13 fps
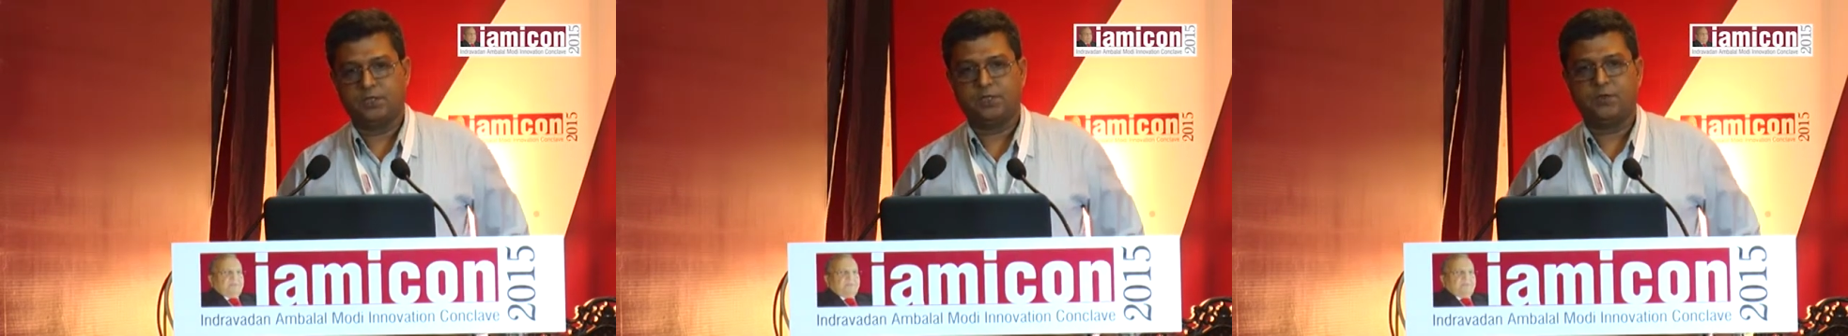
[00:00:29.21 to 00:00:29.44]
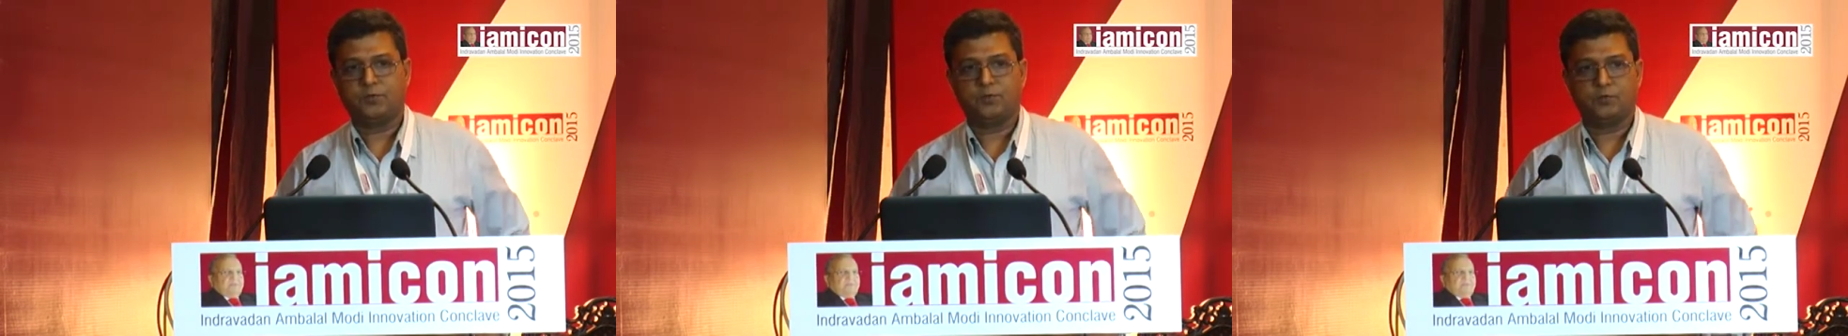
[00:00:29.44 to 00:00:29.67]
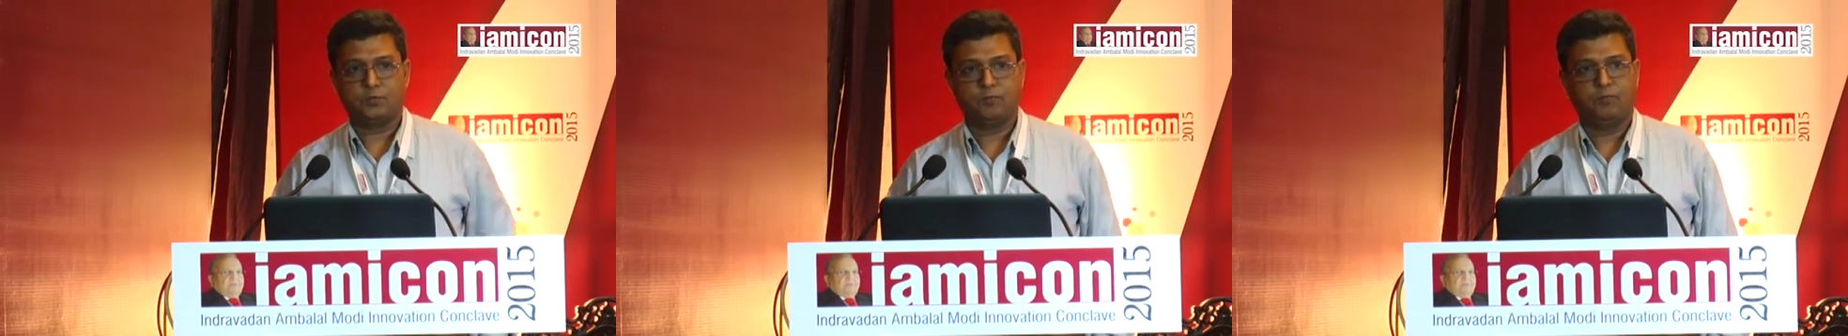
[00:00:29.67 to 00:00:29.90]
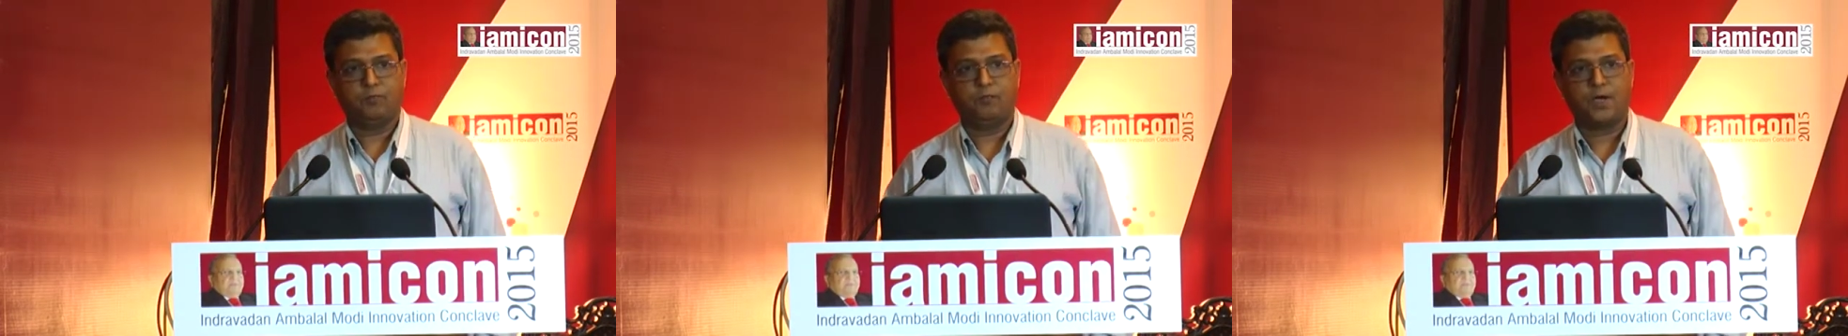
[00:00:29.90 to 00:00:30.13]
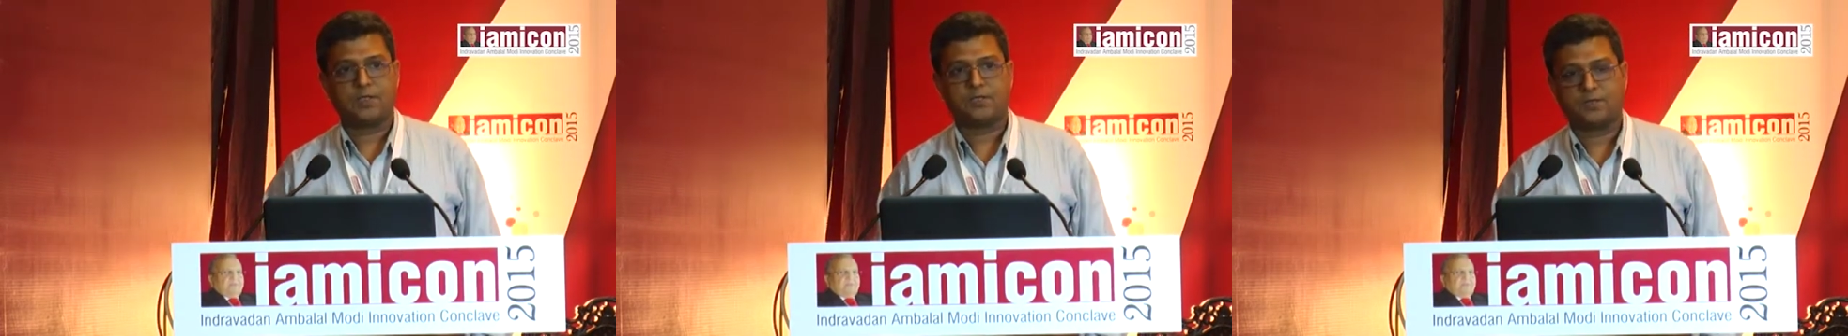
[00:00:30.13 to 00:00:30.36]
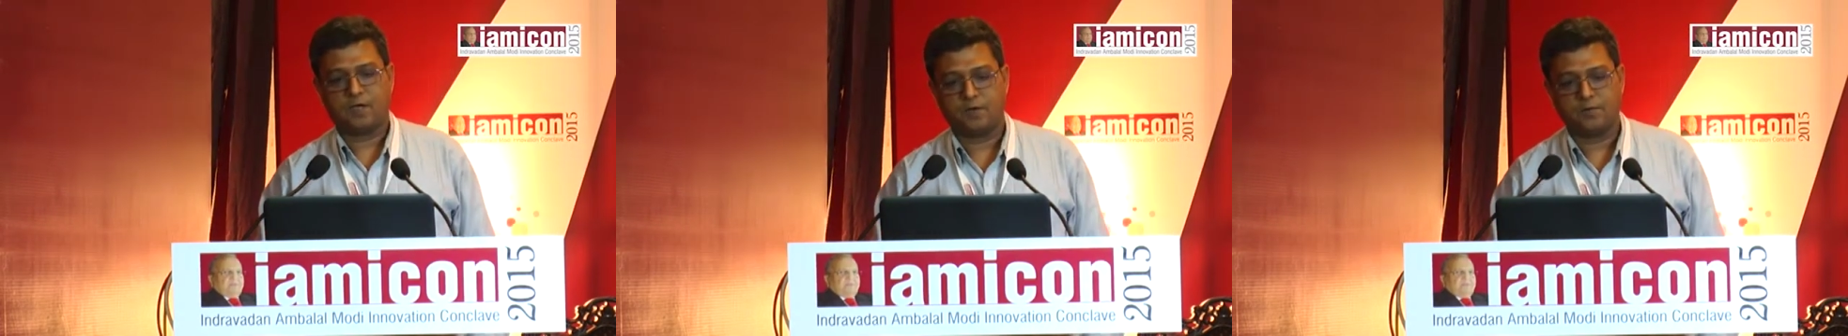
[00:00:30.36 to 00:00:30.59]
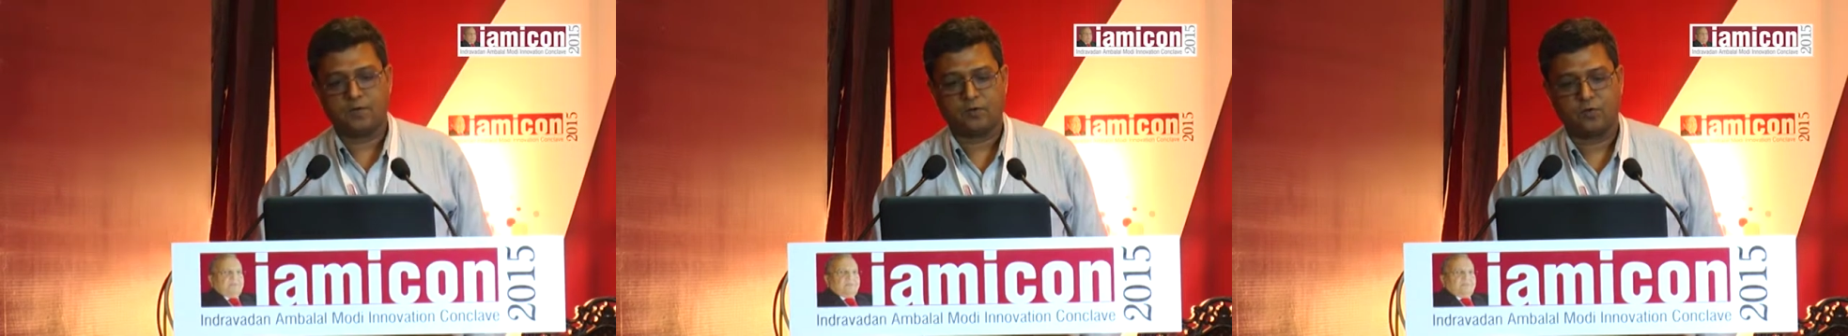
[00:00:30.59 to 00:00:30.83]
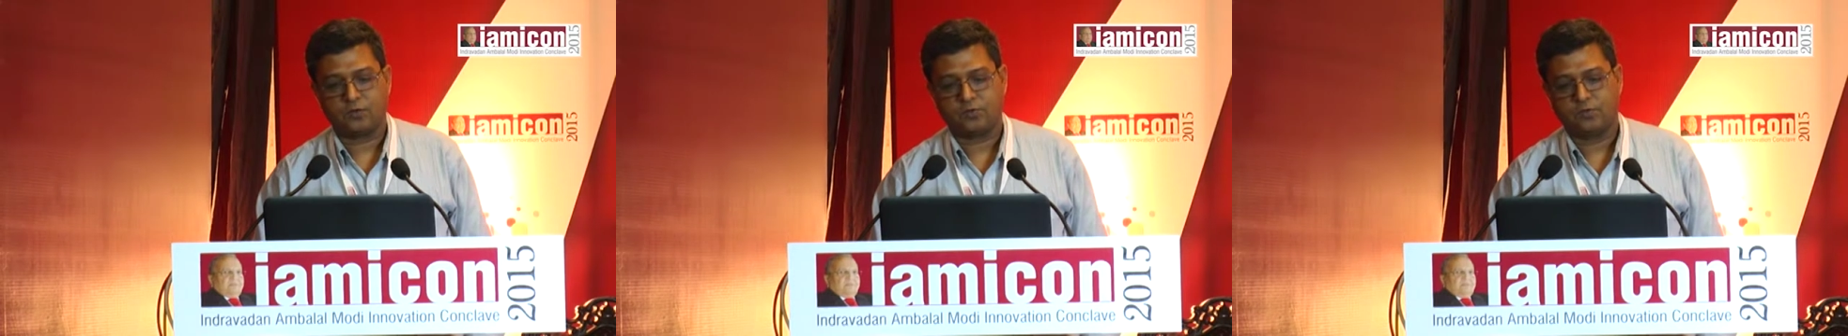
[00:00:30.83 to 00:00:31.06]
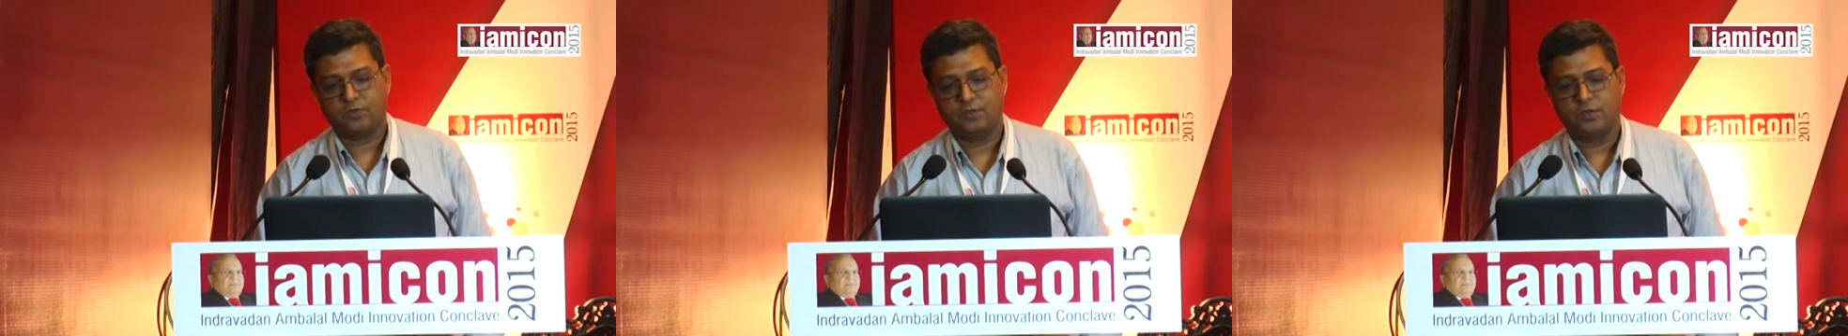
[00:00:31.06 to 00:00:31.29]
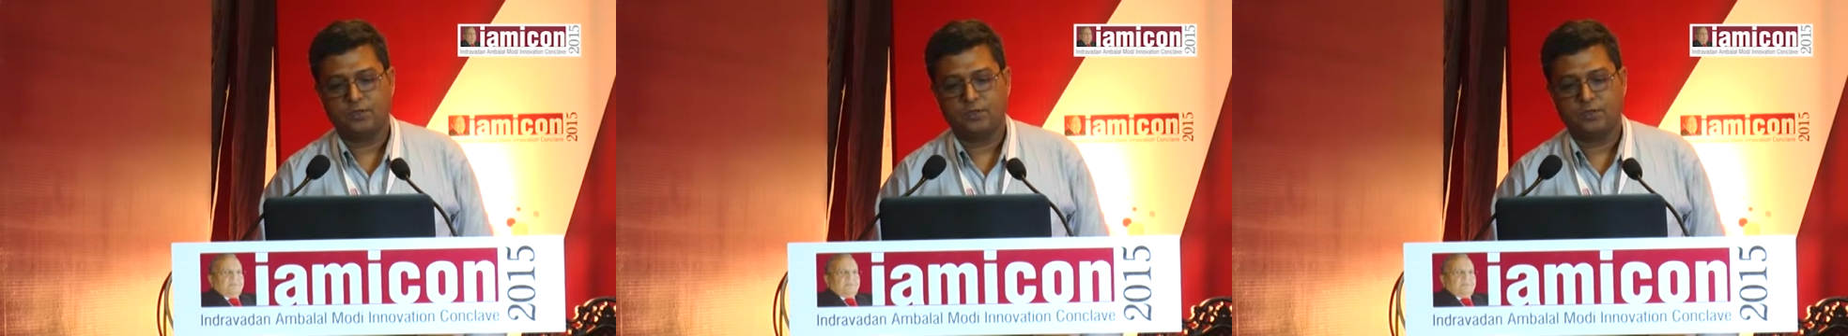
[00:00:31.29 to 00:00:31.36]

they must come across